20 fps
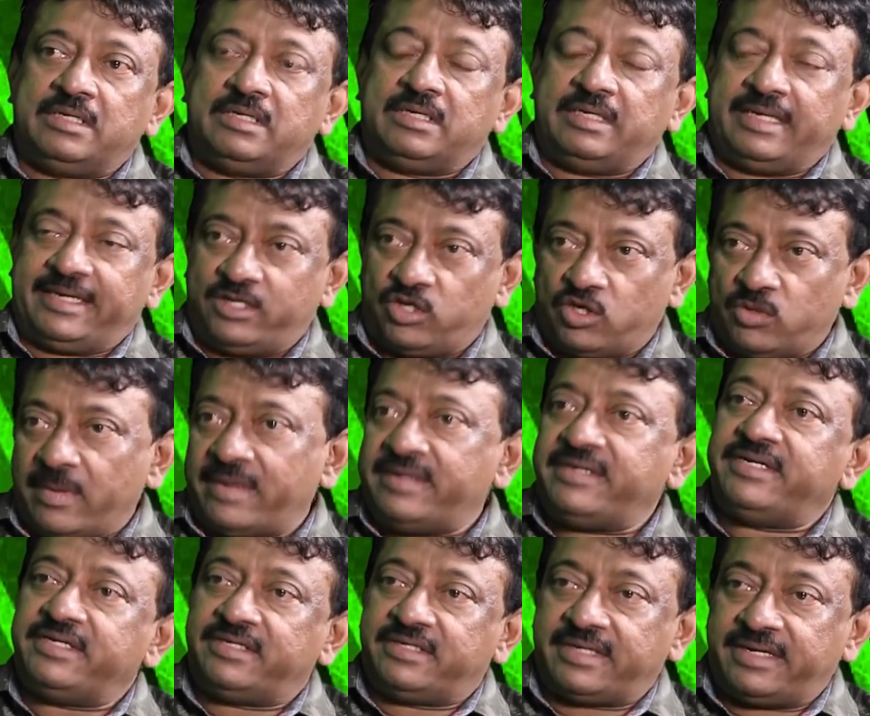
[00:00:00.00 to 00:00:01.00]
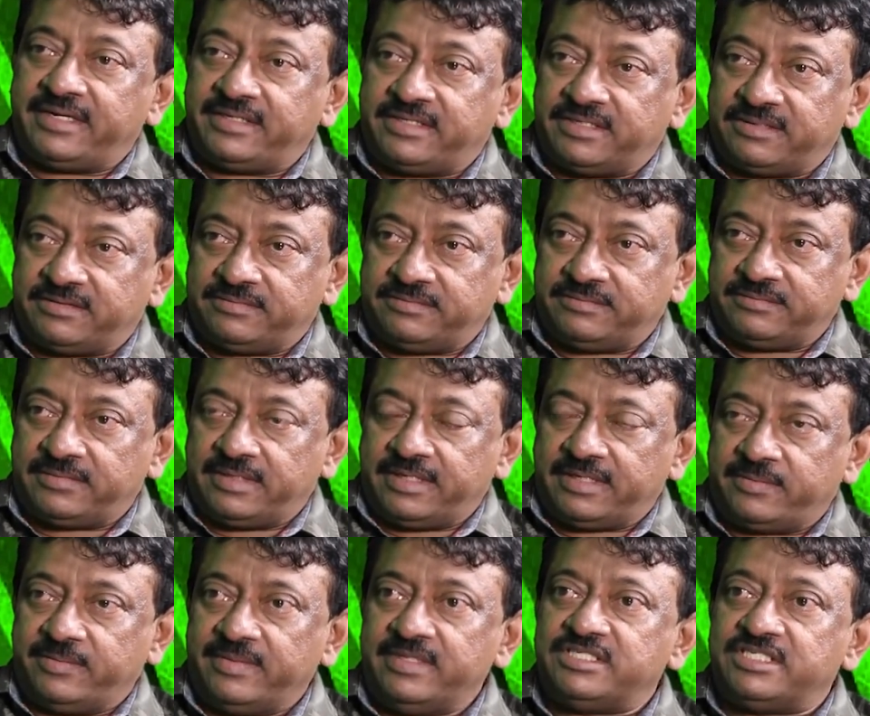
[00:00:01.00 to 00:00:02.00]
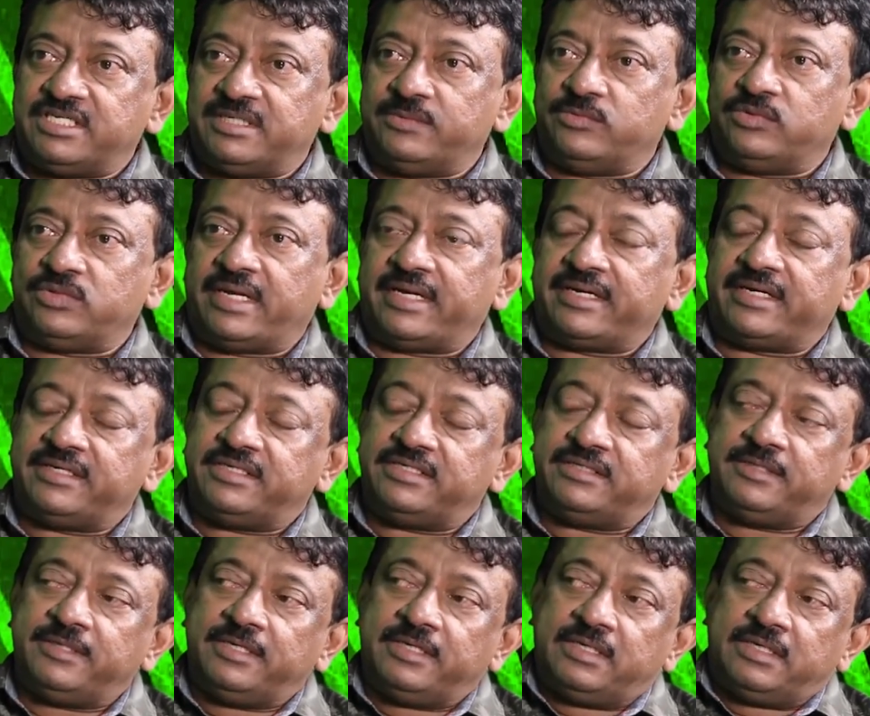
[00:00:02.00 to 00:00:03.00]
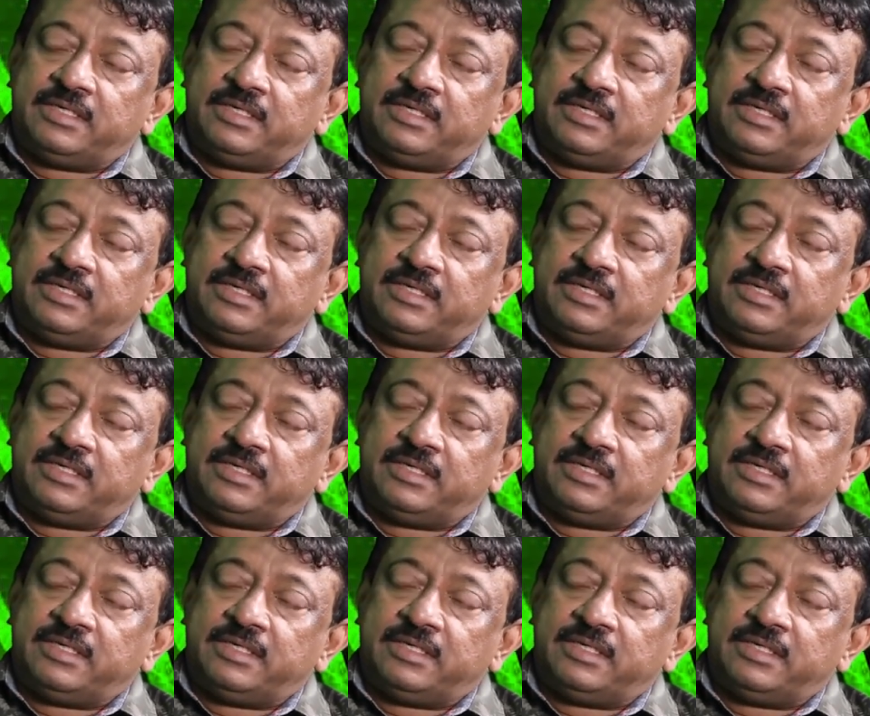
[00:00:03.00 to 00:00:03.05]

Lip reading: like a romantic writer, like Milton Bone.